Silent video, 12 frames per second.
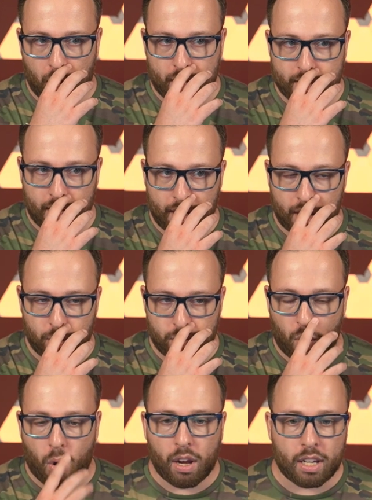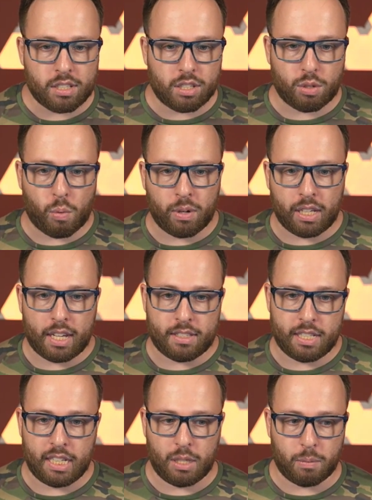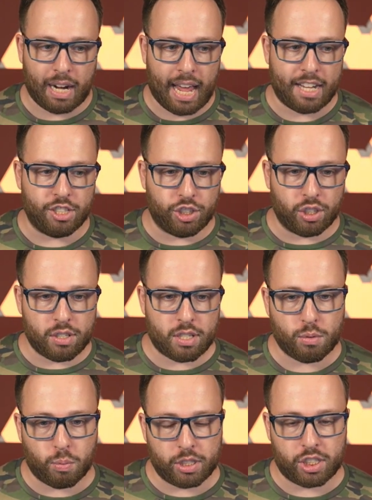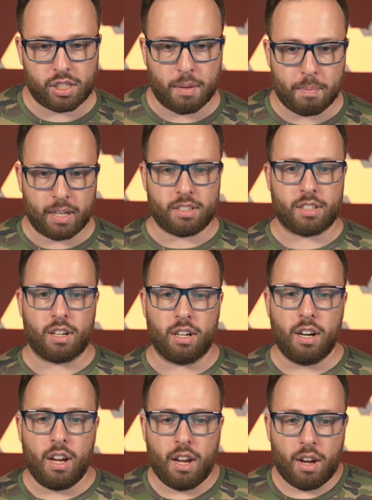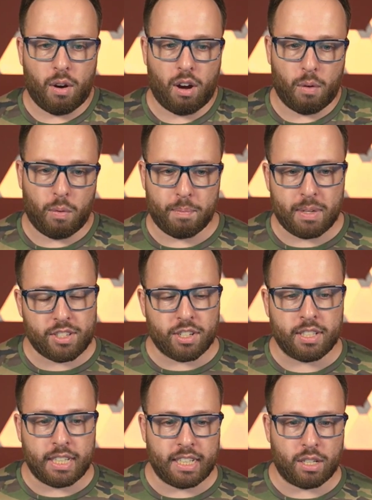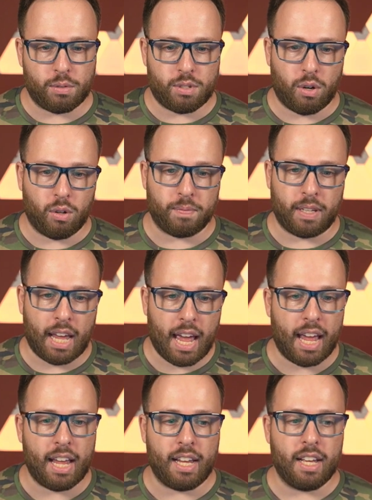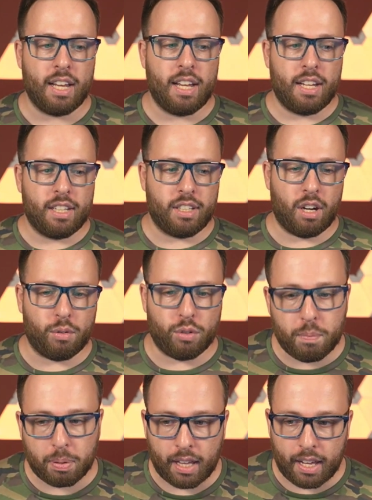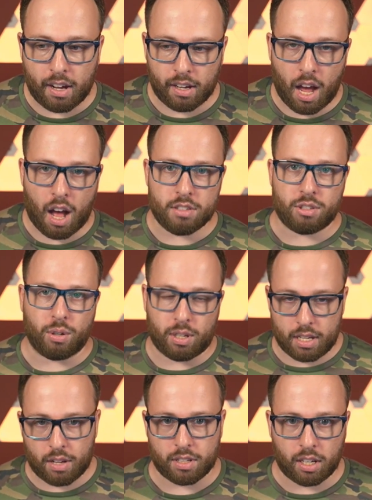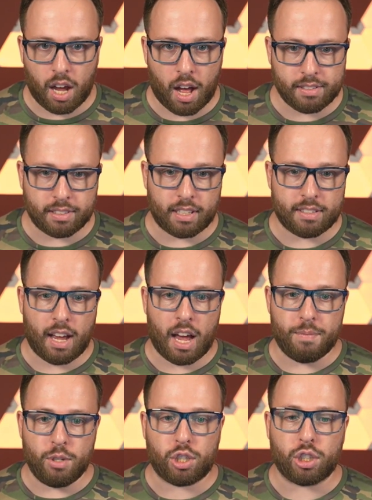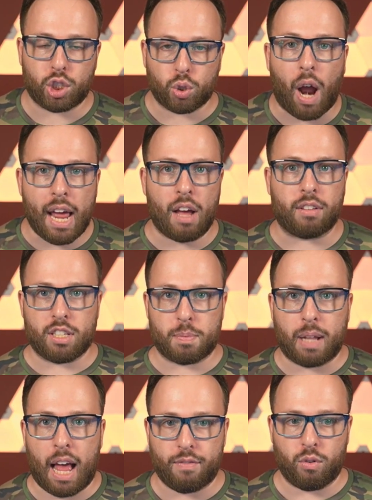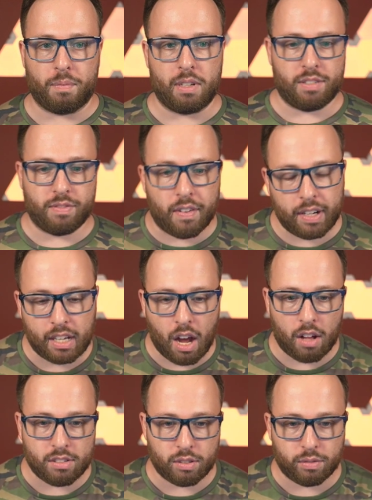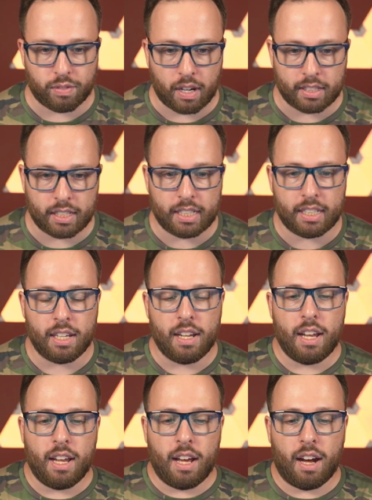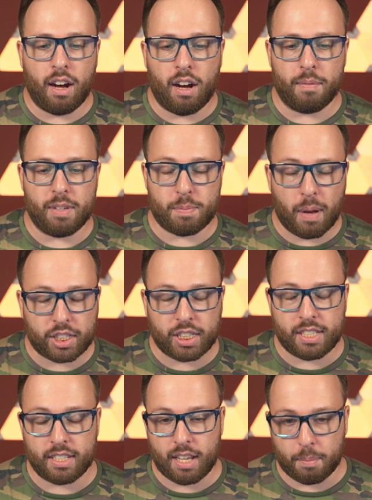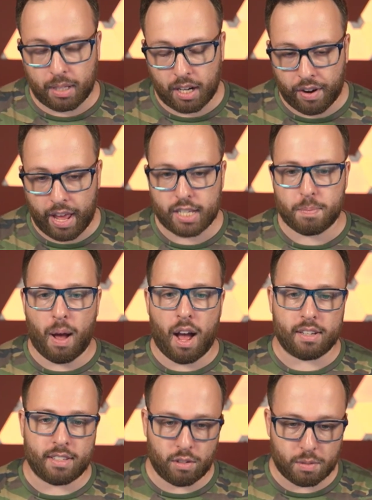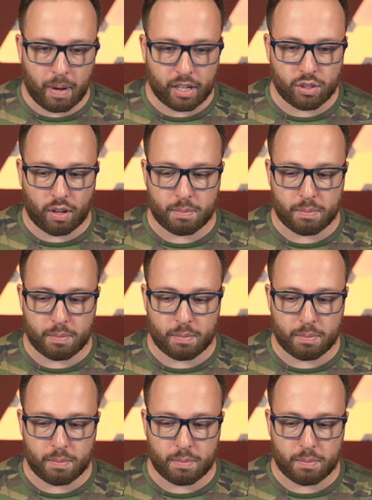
to say it was August of 2018 when I had just switched to Mixer, when Mr. Dino told me, hey, you know, you play on console, because I was on console at the time. You should try out this platform. It's very console friendly, especially since I played on Xbox and it was Microsoft's